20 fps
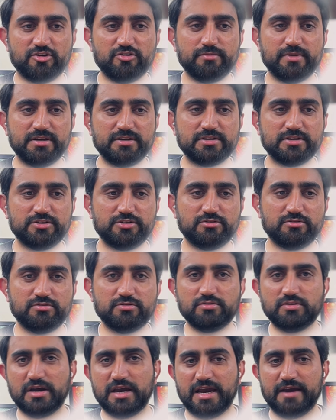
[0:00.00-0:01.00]
document
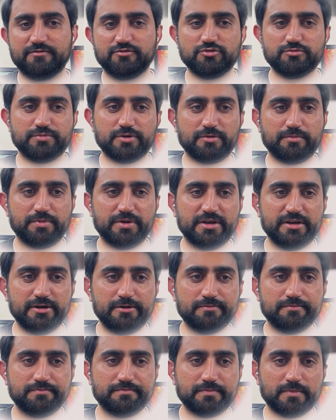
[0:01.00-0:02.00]
you have to
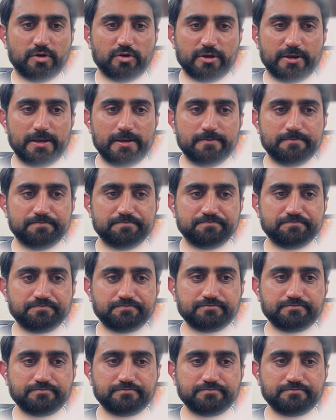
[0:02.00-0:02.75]
prepare. Okay.